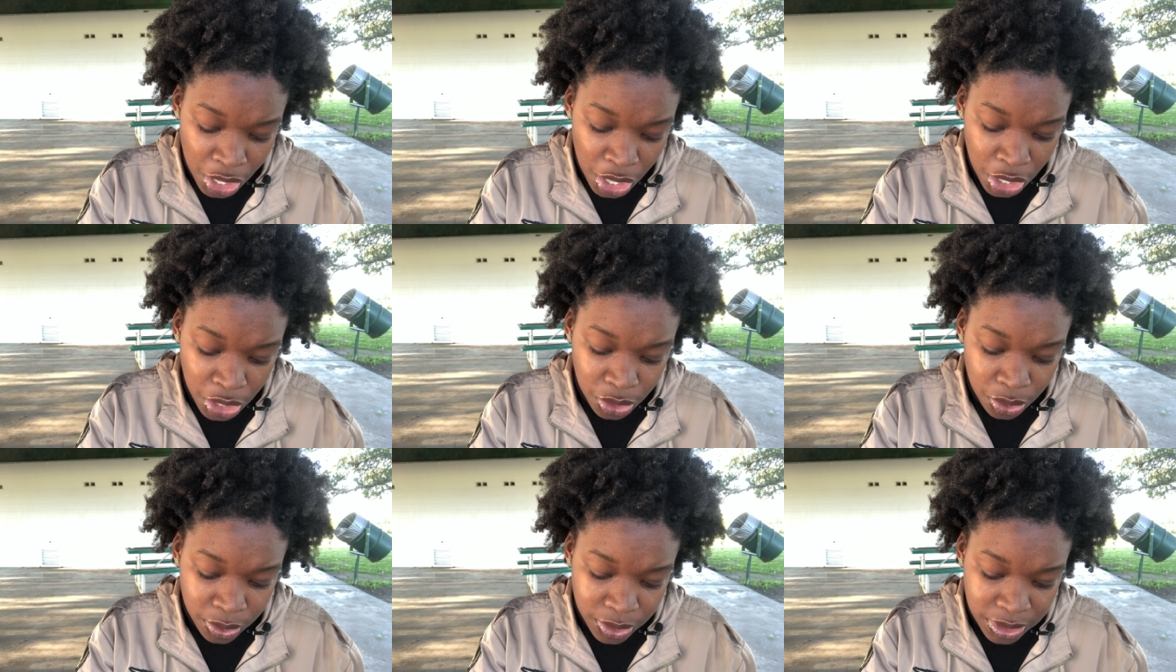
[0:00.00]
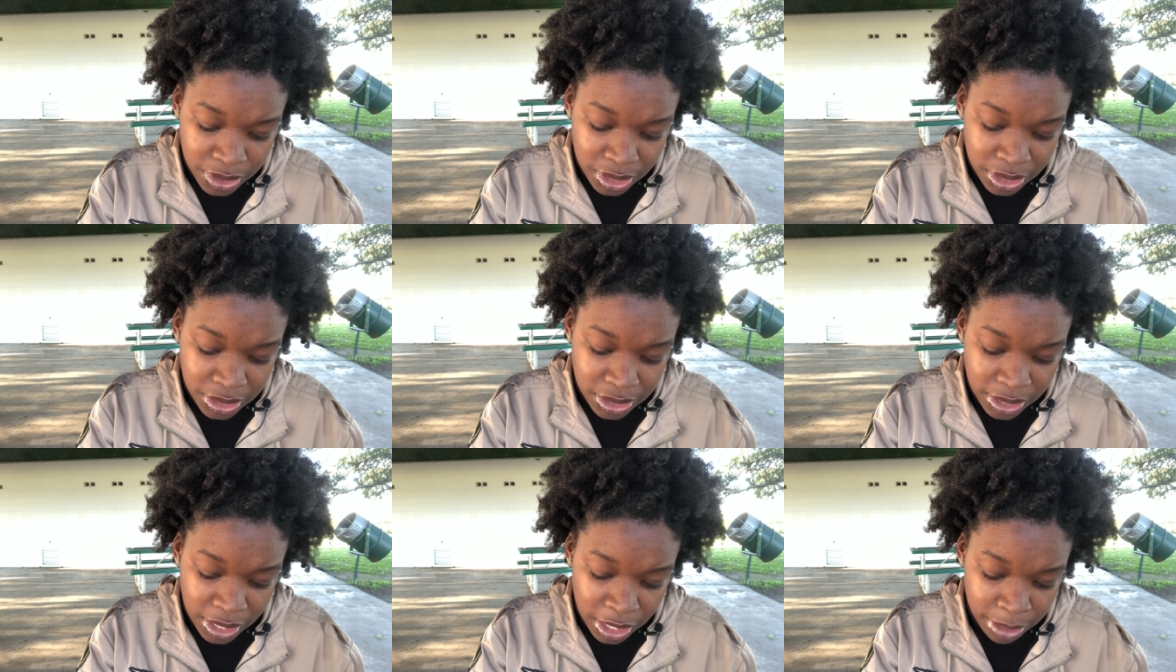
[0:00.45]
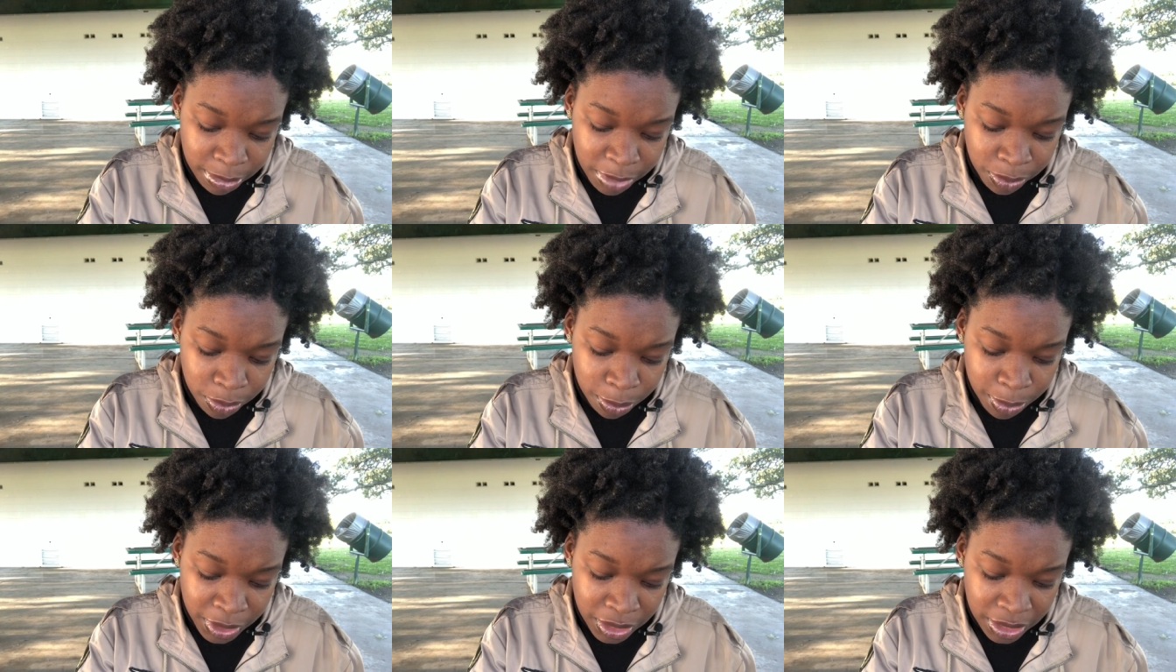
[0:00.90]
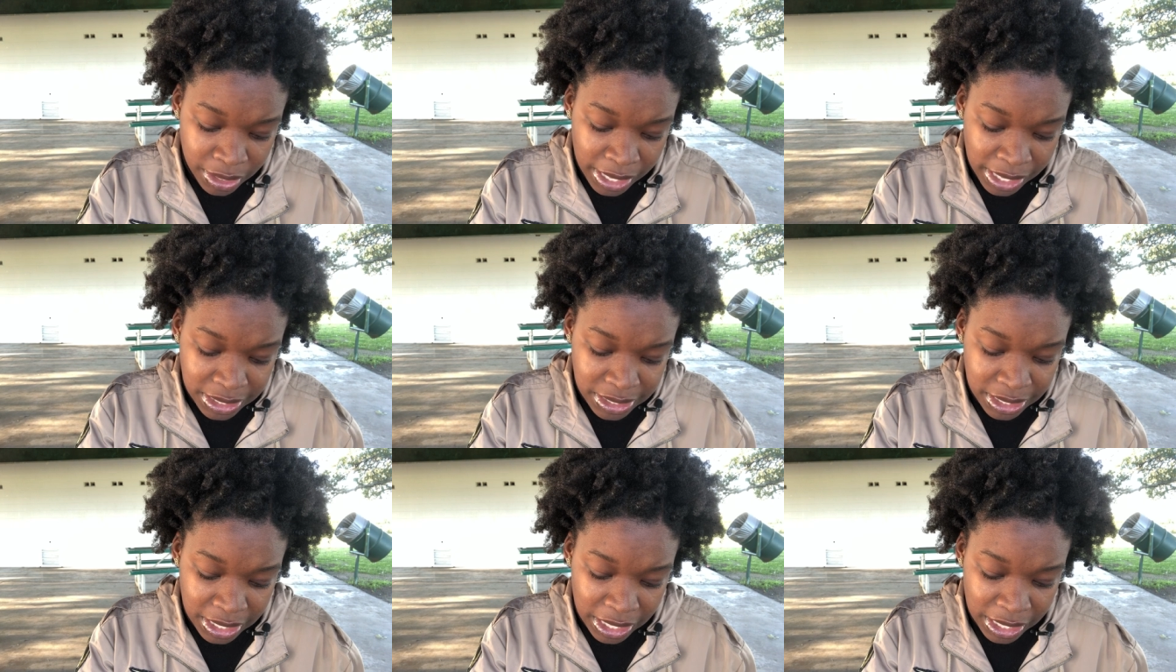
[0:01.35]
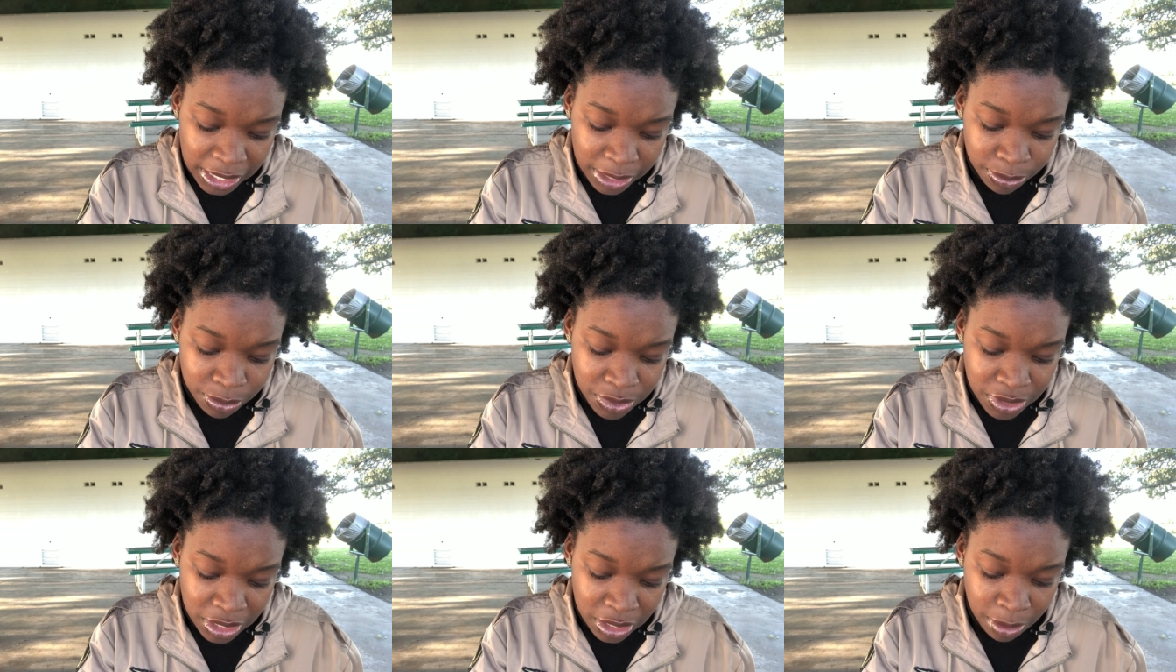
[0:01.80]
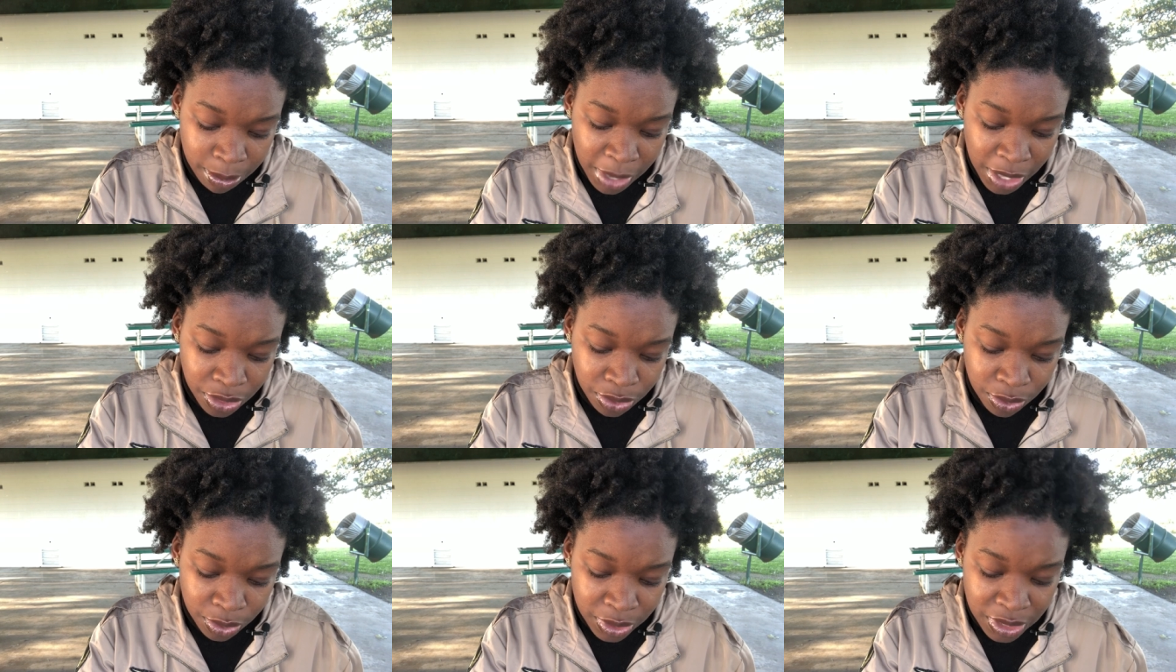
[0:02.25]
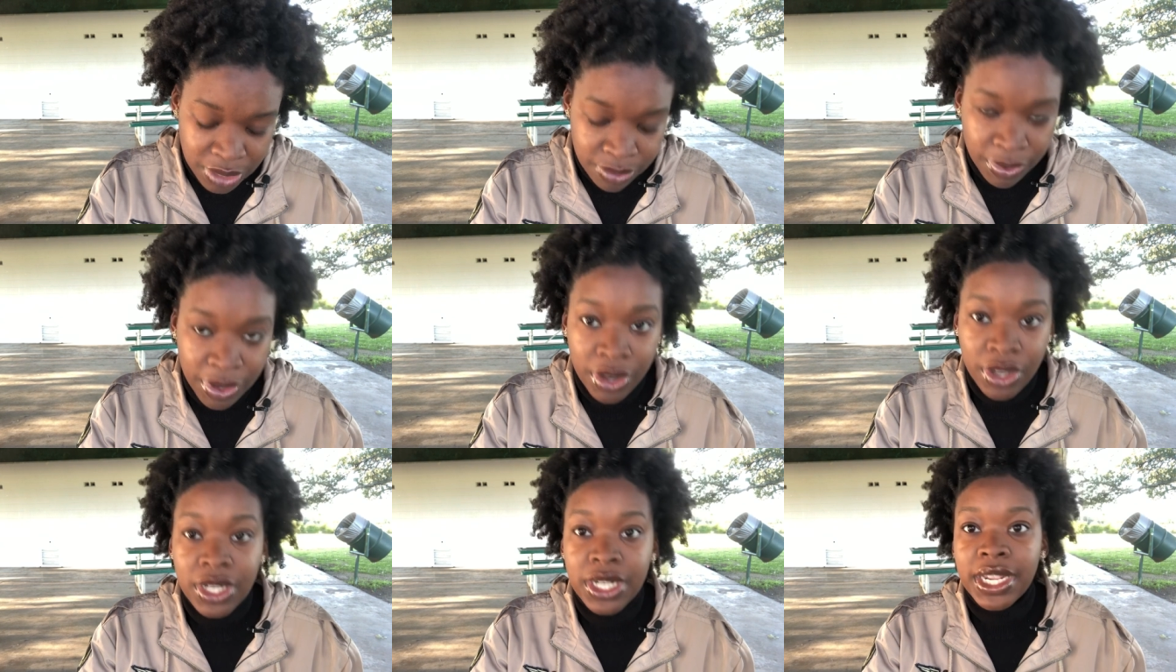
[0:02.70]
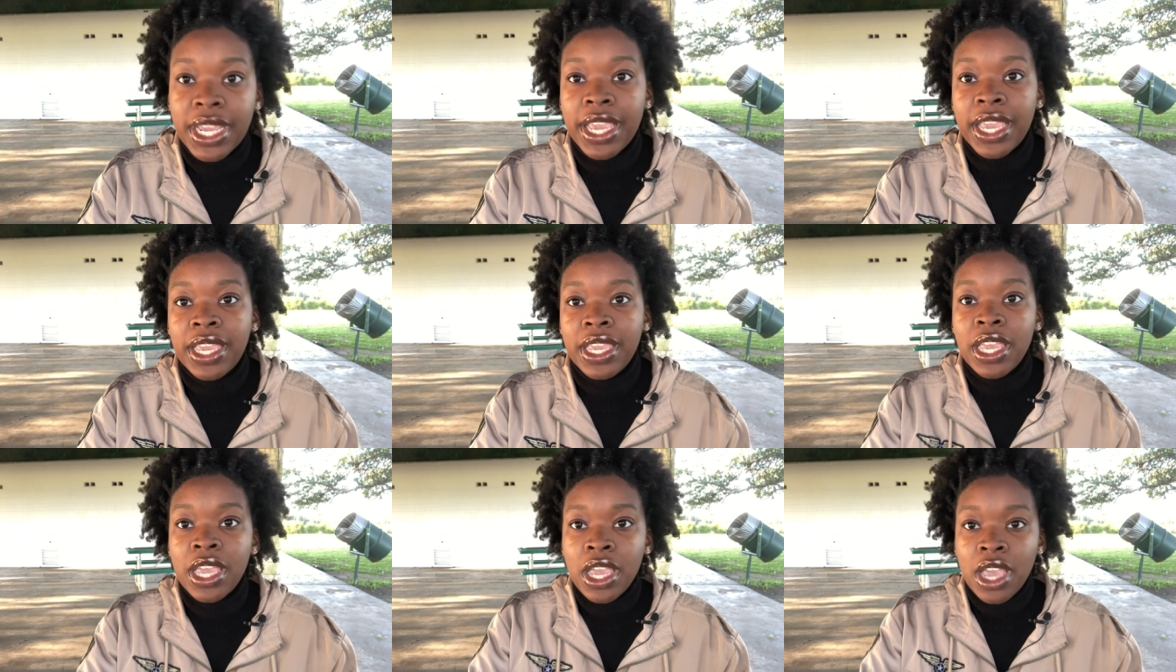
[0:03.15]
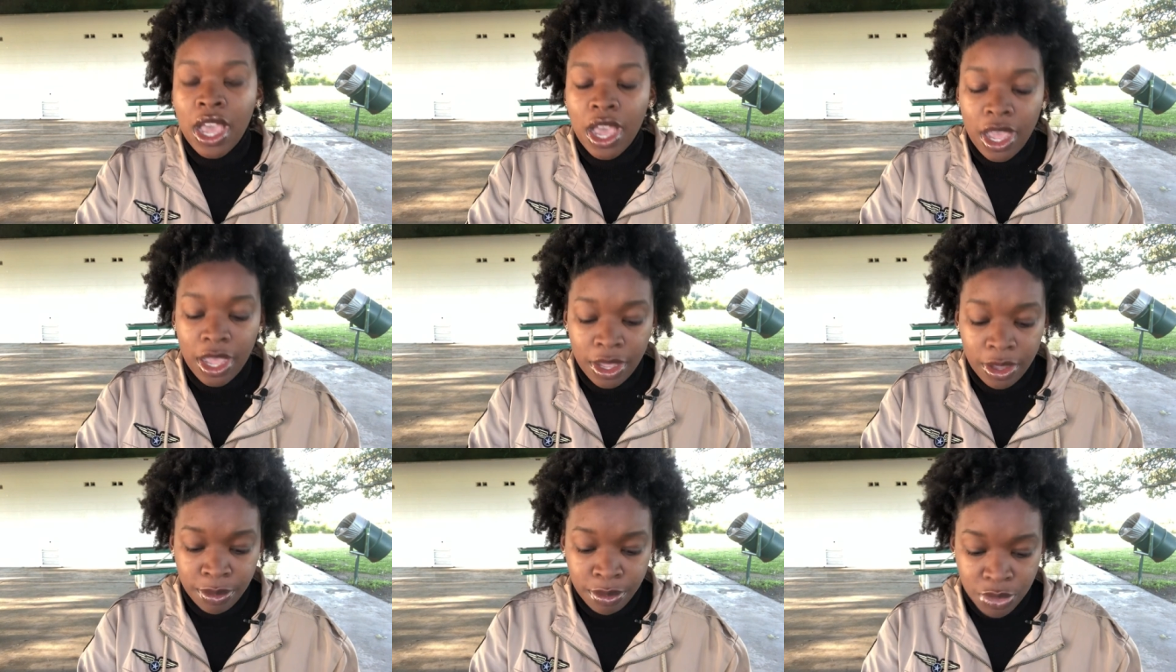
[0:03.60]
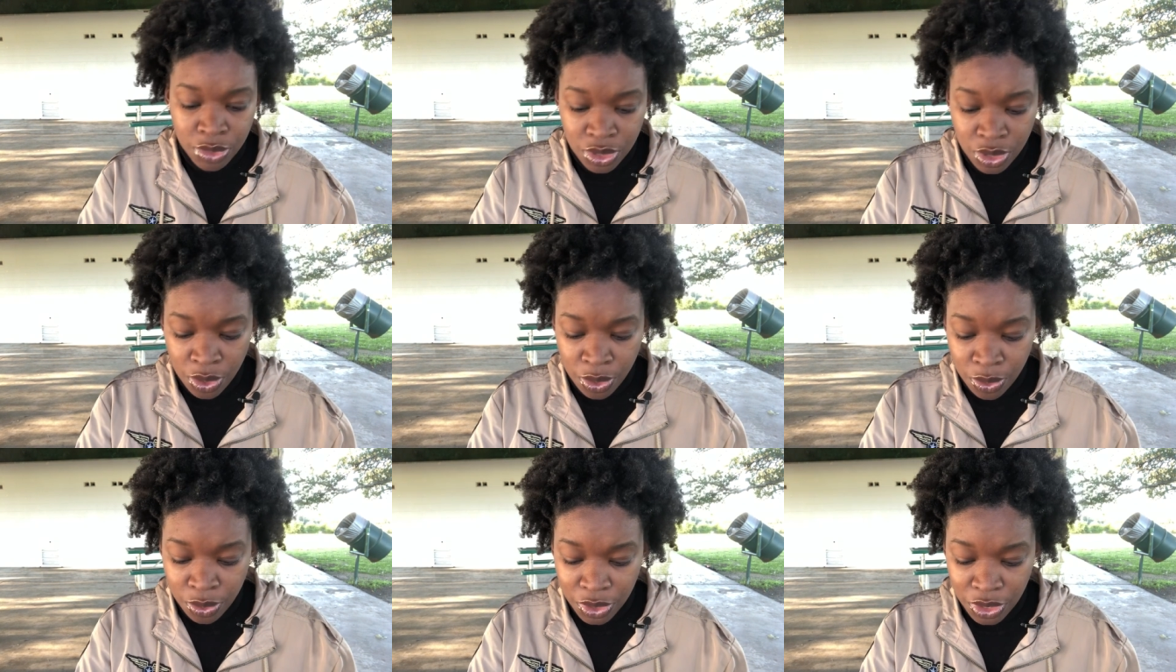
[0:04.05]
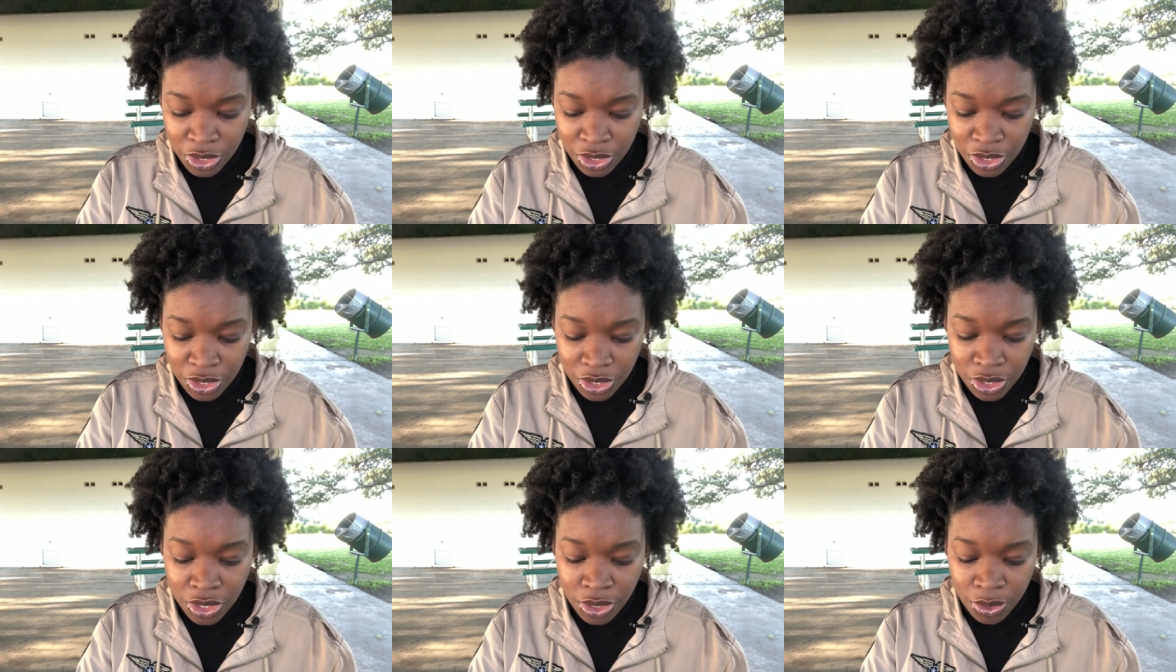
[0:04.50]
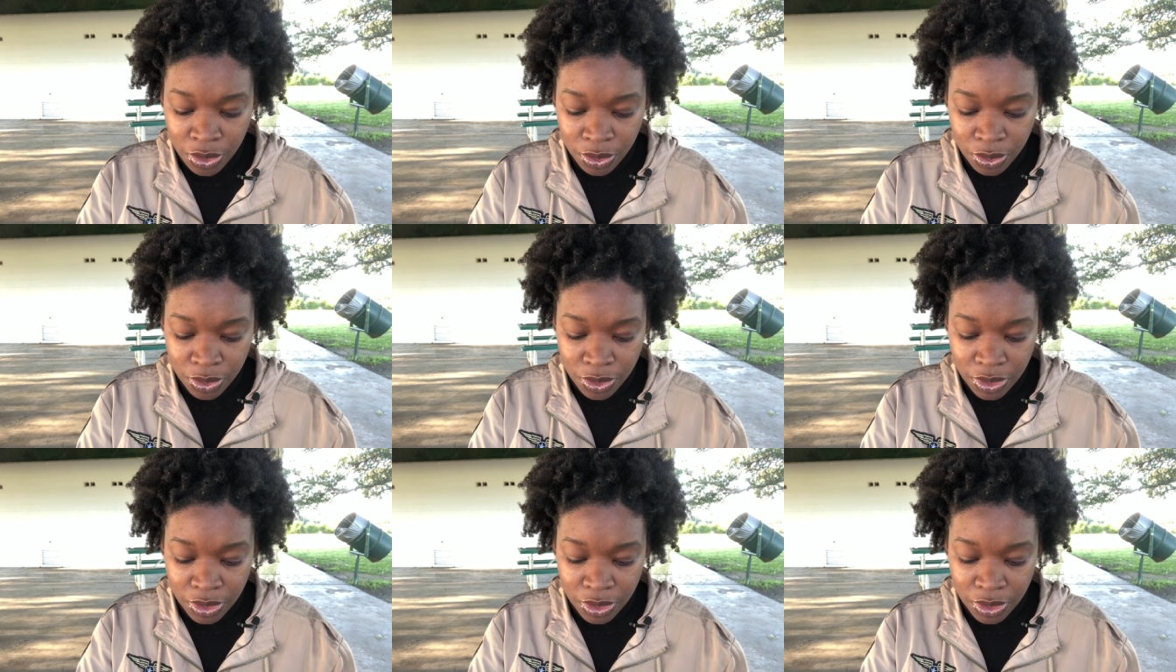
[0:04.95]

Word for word: your son Solomon will be the next king and will sit on my throne this very day. Um, so, you know,